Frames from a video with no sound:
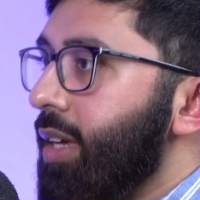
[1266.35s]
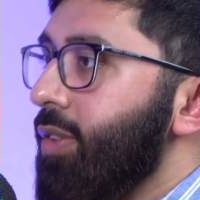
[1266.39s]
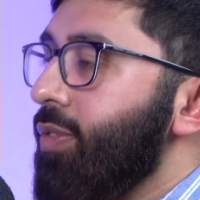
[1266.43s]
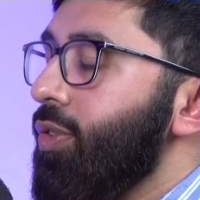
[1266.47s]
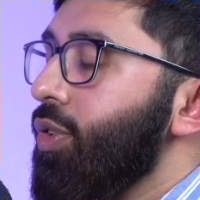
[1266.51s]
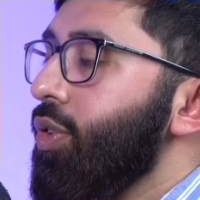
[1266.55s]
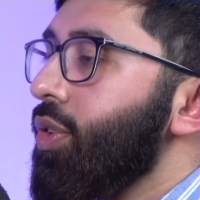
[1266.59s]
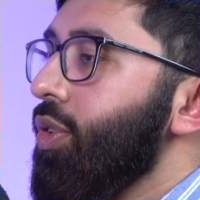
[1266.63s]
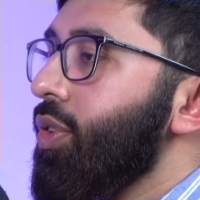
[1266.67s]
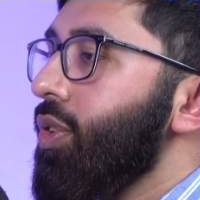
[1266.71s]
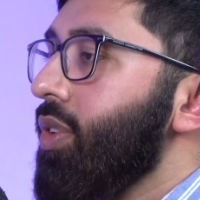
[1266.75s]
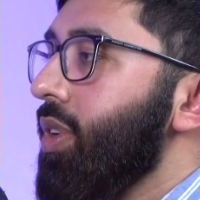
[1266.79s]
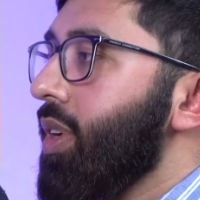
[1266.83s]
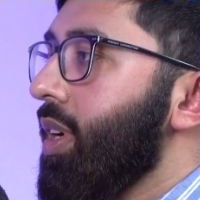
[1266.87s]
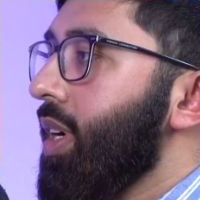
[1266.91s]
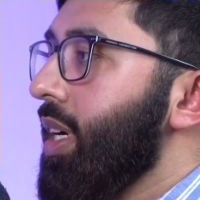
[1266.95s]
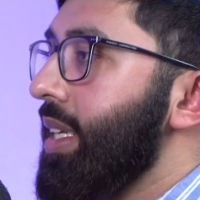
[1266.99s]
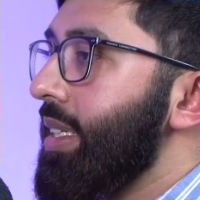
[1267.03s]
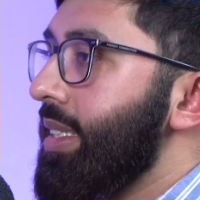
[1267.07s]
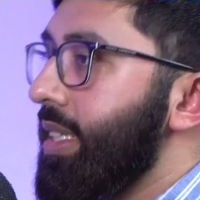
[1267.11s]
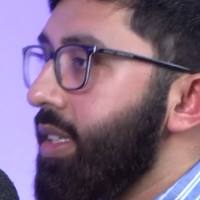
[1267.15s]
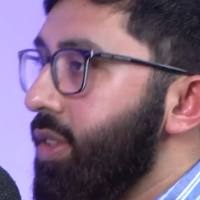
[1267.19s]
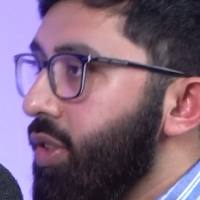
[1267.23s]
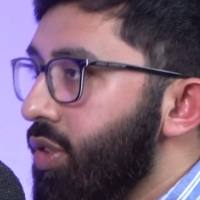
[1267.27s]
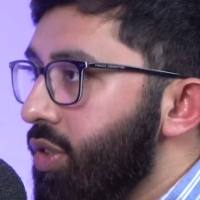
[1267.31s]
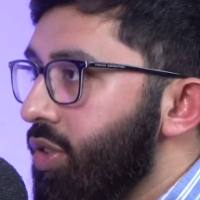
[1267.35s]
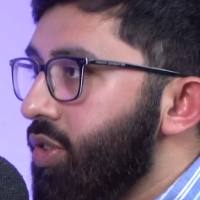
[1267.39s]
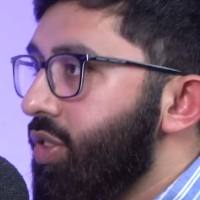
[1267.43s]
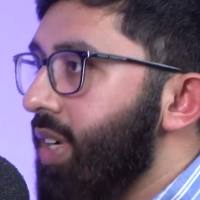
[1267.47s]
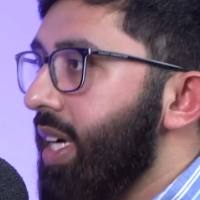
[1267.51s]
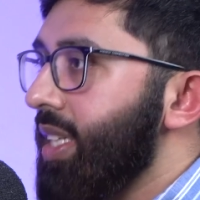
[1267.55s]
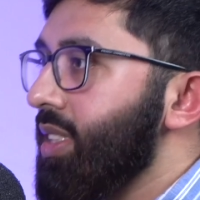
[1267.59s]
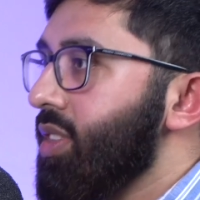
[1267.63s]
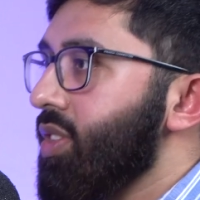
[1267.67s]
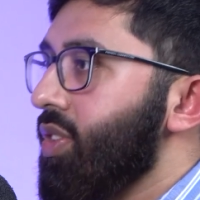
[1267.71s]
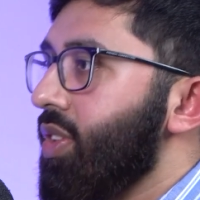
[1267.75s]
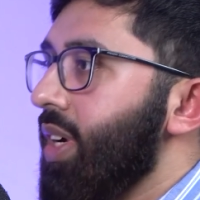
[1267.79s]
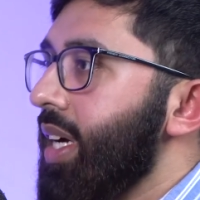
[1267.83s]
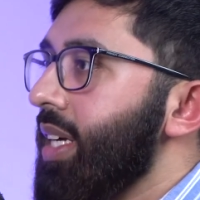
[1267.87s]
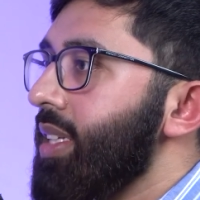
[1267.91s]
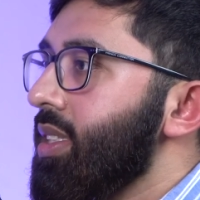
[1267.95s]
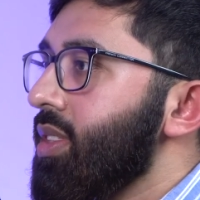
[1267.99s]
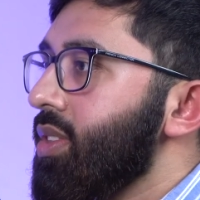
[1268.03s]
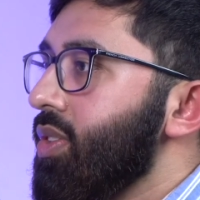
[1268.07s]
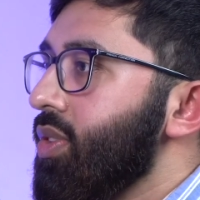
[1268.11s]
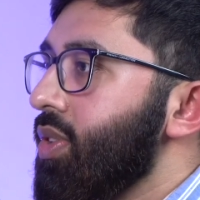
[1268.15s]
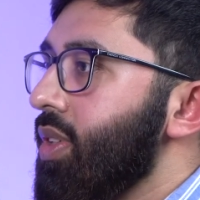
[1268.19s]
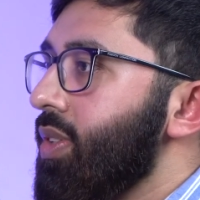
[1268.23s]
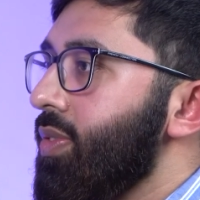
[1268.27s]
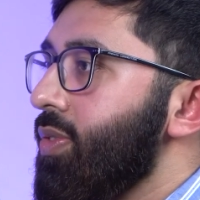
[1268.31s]
if you continue to
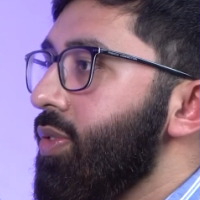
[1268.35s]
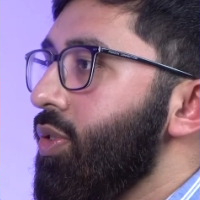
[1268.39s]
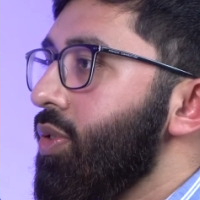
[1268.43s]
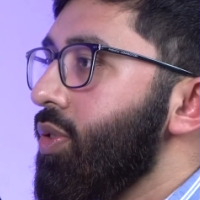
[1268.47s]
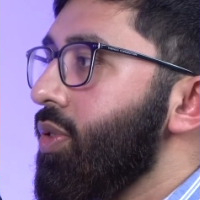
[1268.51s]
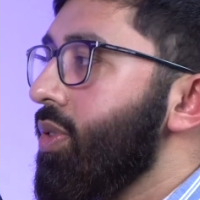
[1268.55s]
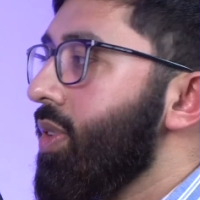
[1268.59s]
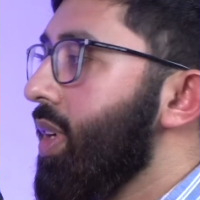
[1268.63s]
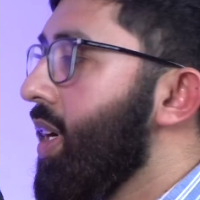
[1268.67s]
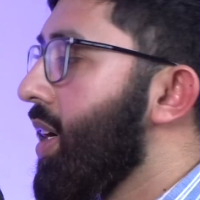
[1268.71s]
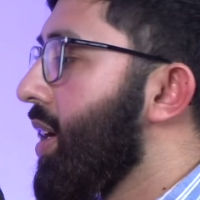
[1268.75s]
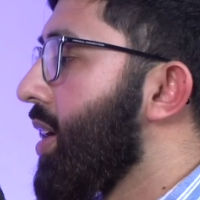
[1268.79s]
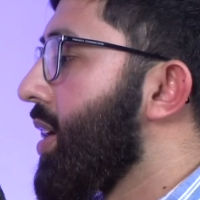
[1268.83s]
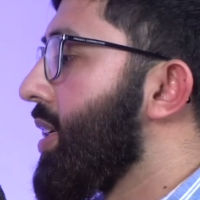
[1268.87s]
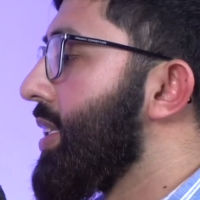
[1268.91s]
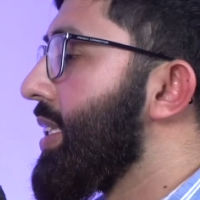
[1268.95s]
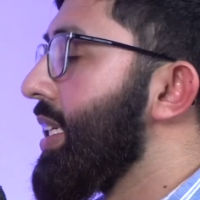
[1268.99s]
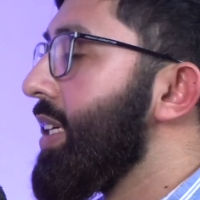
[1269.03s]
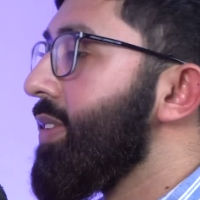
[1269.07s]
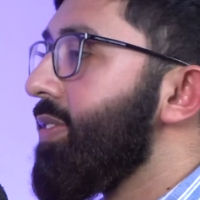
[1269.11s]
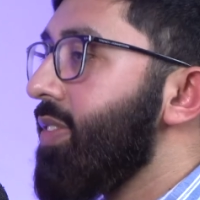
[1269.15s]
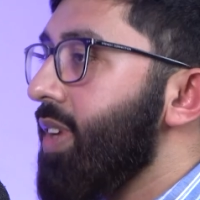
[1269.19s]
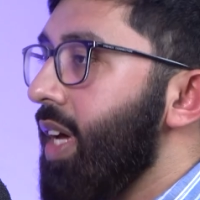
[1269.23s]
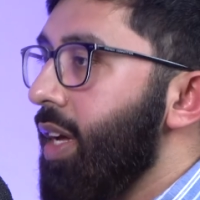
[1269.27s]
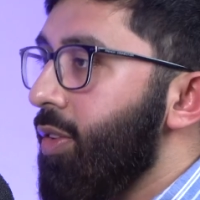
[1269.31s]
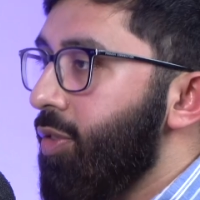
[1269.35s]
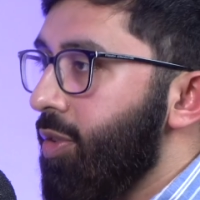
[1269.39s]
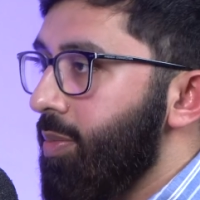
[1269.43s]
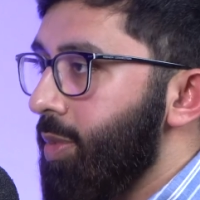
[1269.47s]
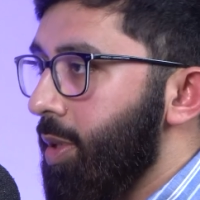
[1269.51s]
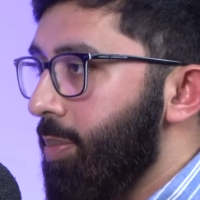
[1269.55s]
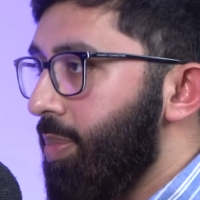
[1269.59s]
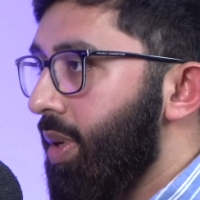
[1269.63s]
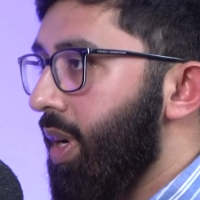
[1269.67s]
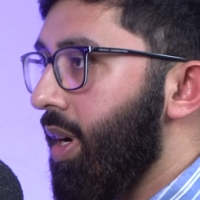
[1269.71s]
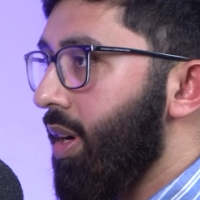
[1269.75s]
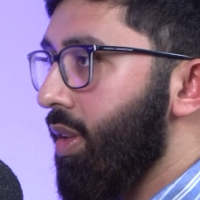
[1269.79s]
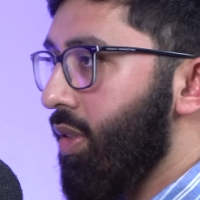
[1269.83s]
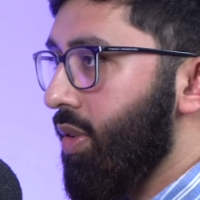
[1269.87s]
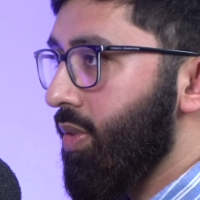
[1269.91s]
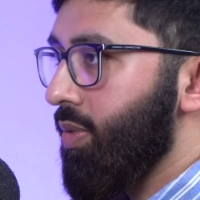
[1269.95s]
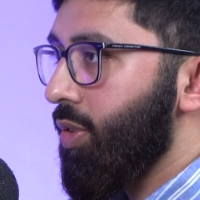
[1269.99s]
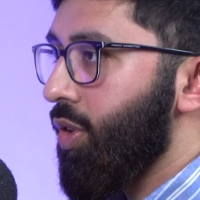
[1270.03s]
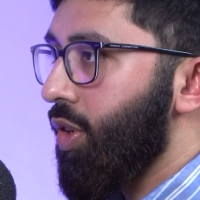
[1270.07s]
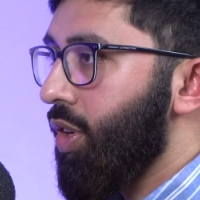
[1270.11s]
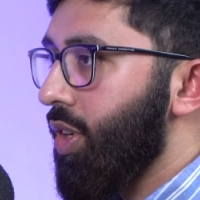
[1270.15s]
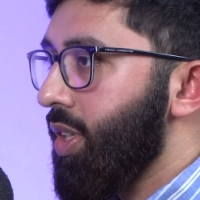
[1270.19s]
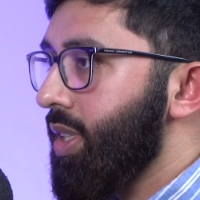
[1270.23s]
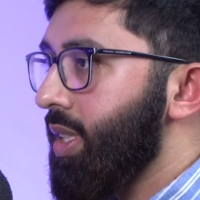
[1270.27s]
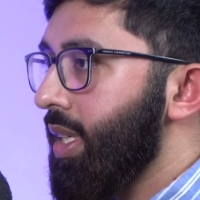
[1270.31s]
transgress, or if you deviate from the path of
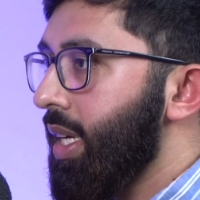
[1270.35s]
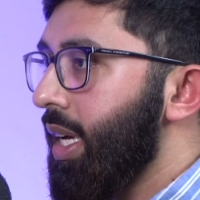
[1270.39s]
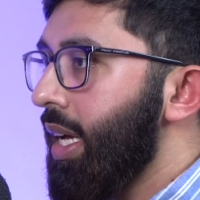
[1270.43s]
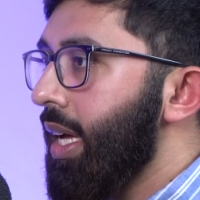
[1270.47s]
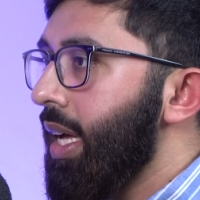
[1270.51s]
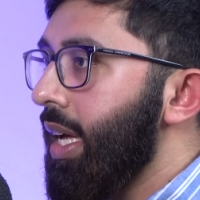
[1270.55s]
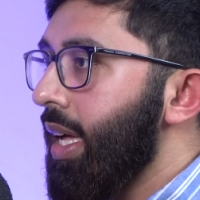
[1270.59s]
God,